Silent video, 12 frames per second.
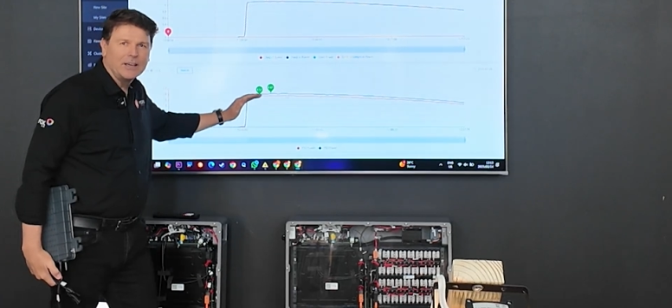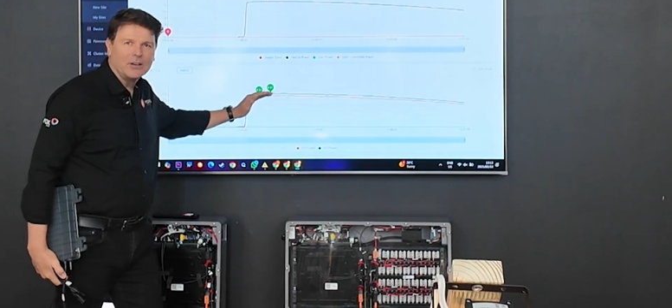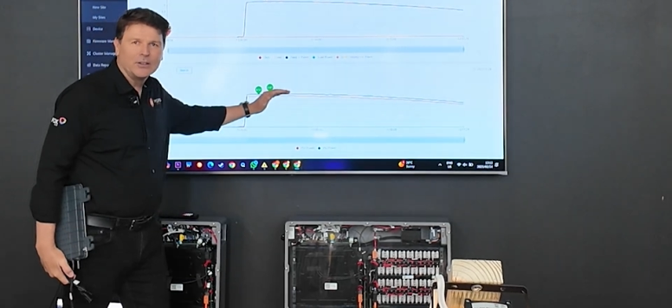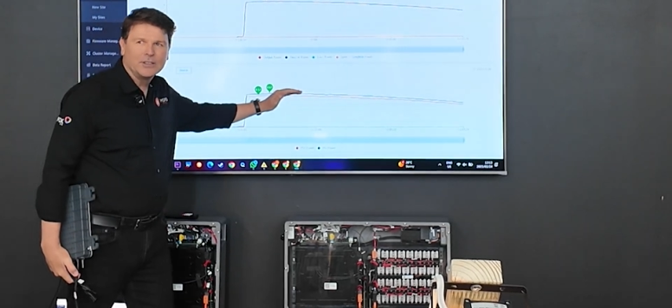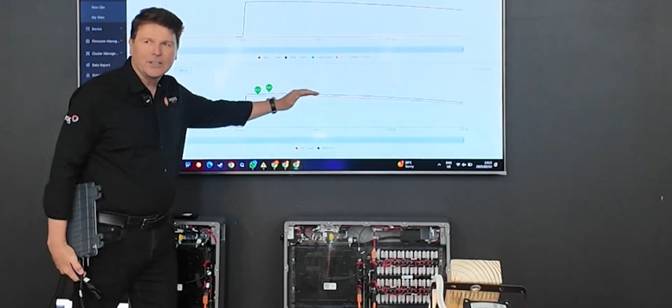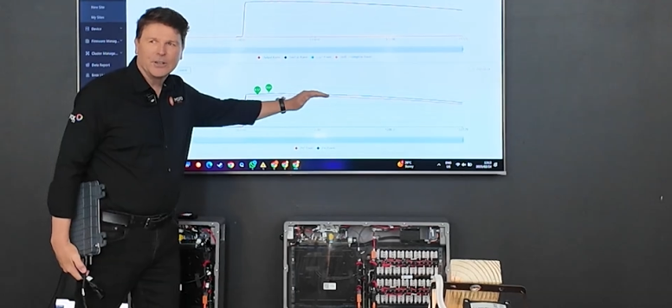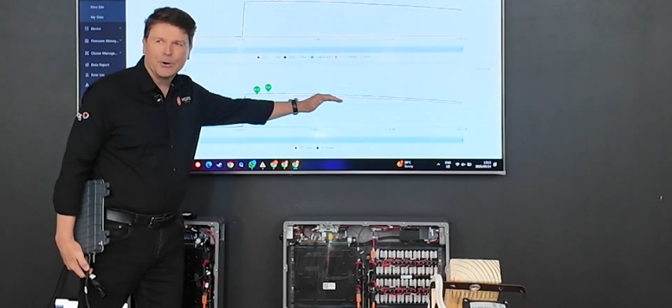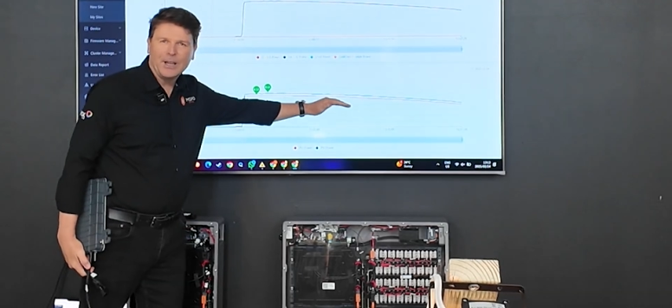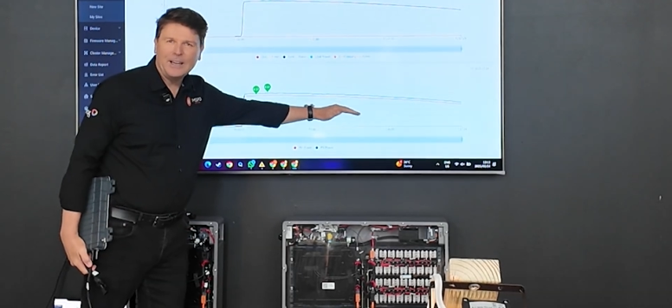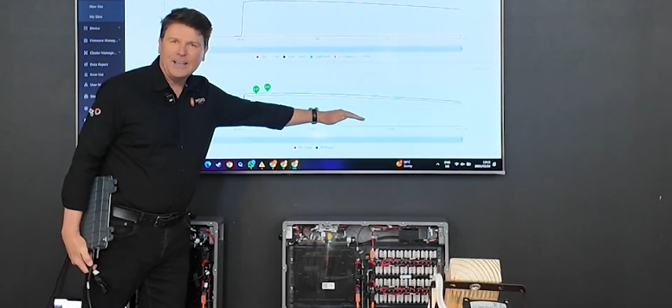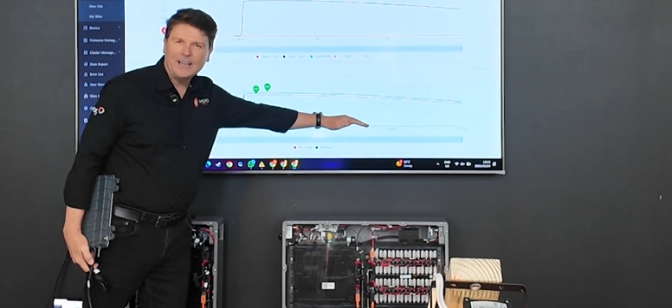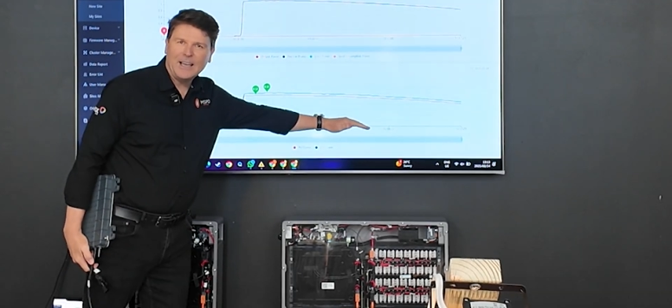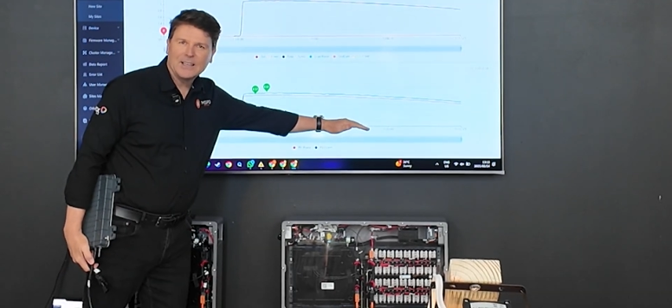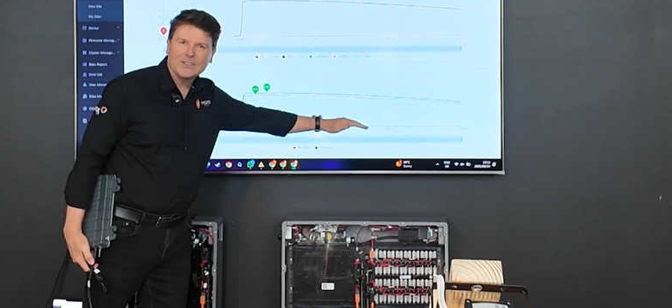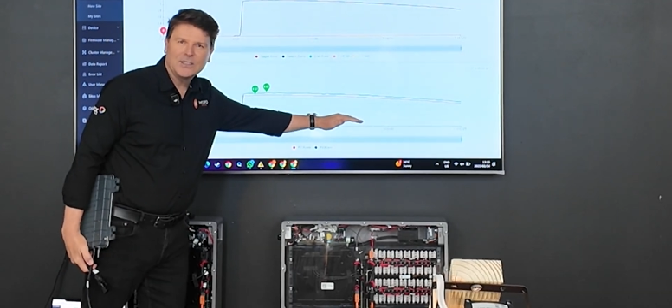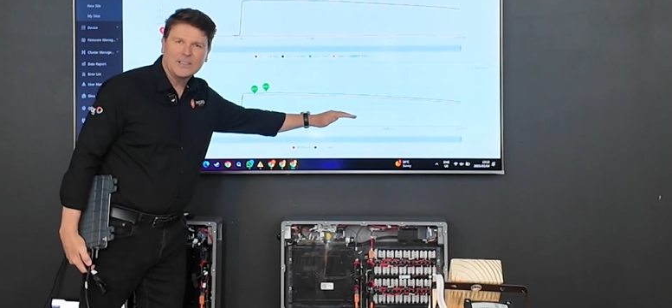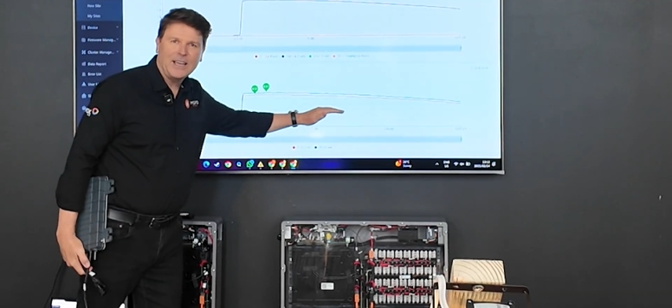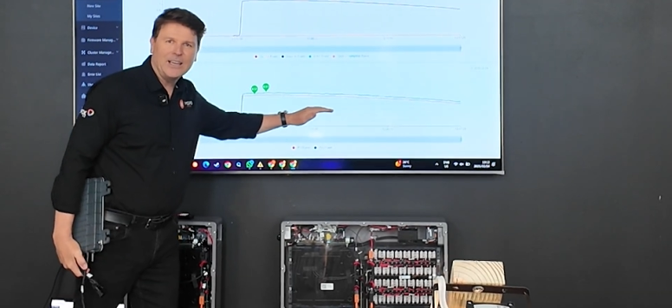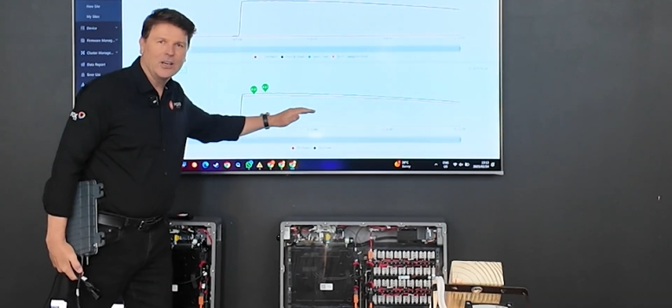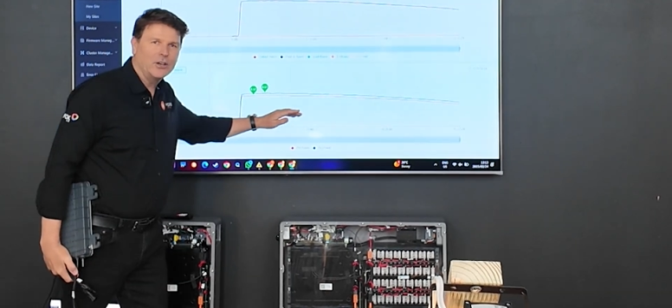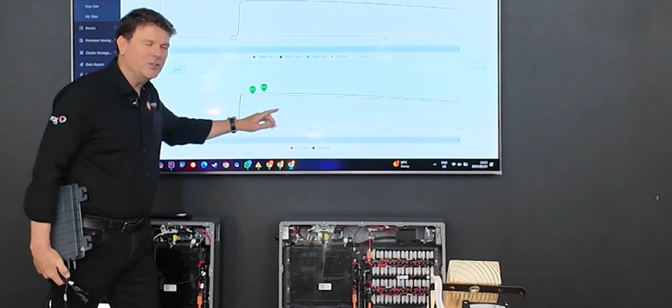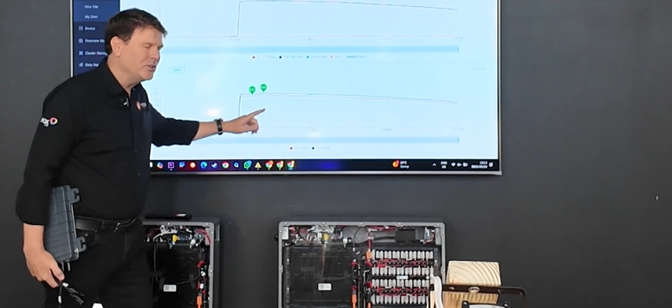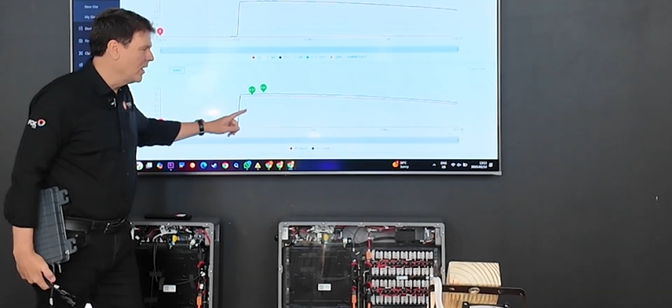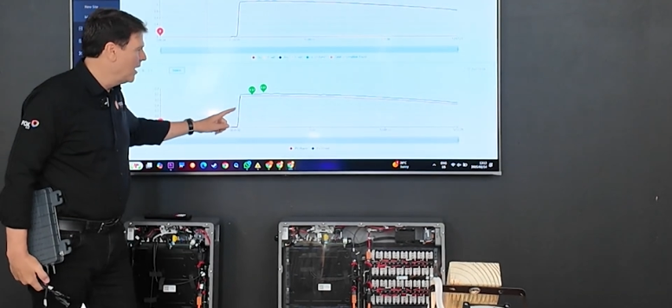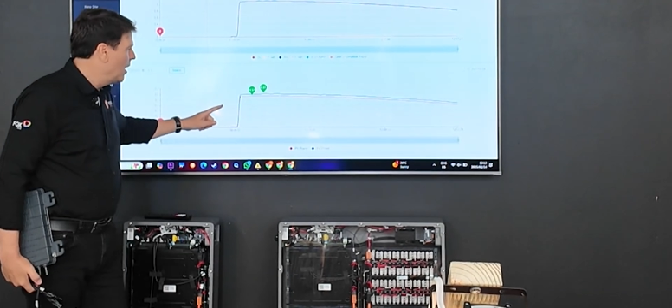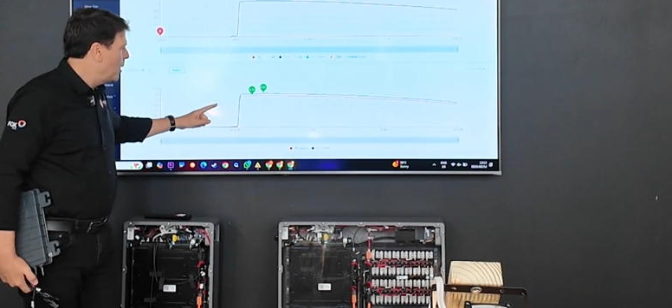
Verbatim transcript: they are degrading as the day goes.